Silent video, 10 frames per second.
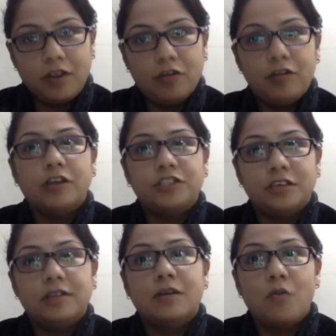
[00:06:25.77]

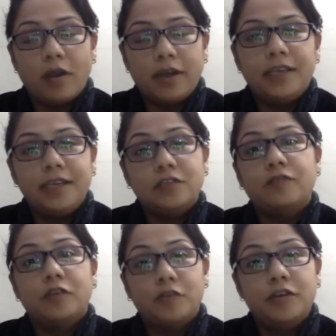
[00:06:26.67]
Nurture the qualities
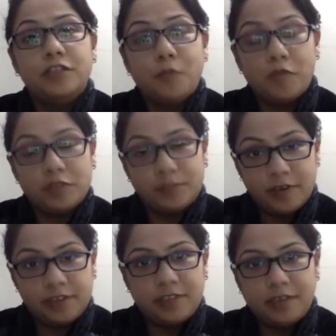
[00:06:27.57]
of a good sports
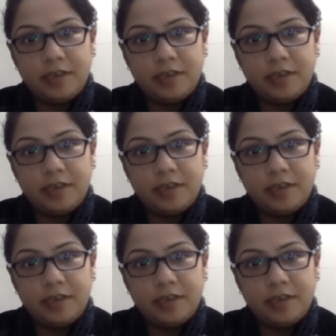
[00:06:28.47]
person